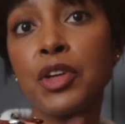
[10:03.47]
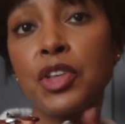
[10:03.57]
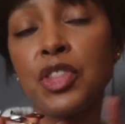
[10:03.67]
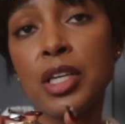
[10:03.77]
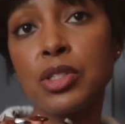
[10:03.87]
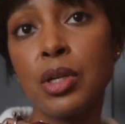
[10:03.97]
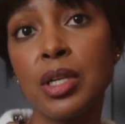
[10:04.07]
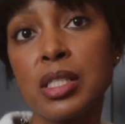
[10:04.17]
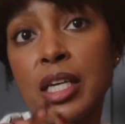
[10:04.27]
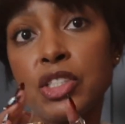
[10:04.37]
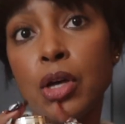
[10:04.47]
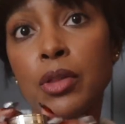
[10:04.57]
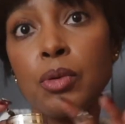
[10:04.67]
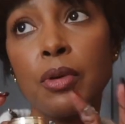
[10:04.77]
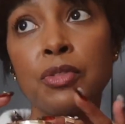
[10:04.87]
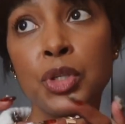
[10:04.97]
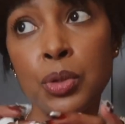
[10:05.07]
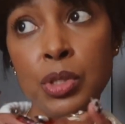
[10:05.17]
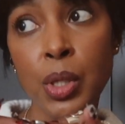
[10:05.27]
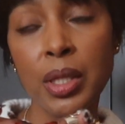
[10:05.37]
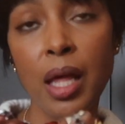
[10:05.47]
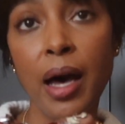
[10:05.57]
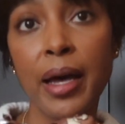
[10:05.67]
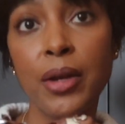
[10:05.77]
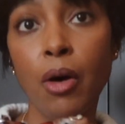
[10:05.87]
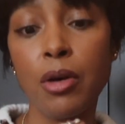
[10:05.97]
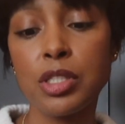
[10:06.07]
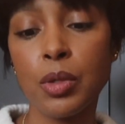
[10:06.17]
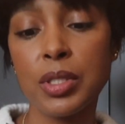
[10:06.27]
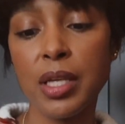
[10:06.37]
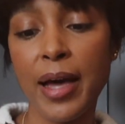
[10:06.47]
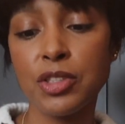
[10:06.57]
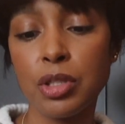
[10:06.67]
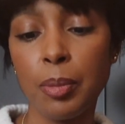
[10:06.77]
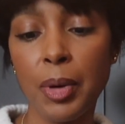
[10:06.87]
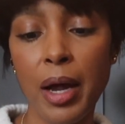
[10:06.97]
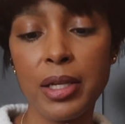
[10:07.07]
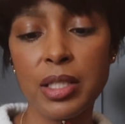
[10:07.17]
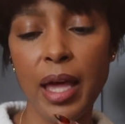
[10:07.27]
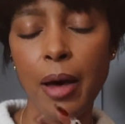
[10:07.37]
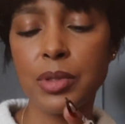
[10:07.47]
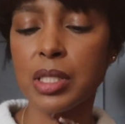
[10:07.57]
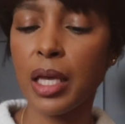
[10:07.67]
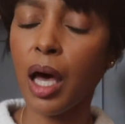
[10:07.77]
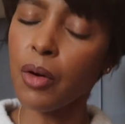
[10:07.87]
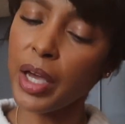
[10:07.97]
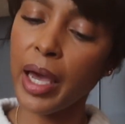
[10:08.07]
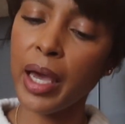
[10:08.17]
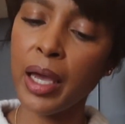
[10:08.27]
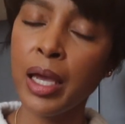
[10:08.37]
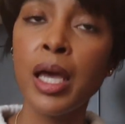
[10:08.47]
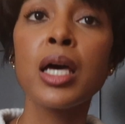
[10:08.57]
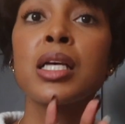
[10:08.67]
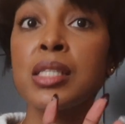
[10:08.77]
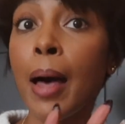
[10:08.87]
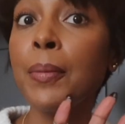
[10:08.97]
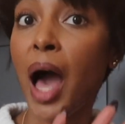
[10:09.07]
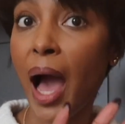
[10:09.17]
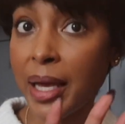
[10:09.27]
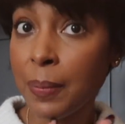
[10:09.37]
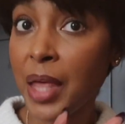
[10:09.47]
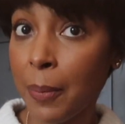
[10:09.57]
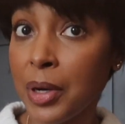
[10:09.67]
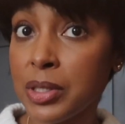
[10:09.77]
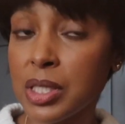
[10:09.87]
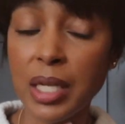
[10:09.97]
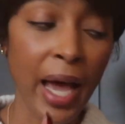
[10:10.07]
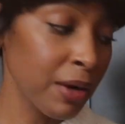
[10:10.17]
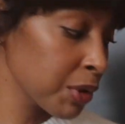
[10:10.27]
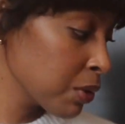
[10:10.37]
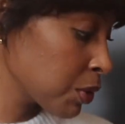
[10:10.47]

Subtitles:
of good things on this. I saw the reviews online also attached to the product that I was like, okay. Because I am that person. I read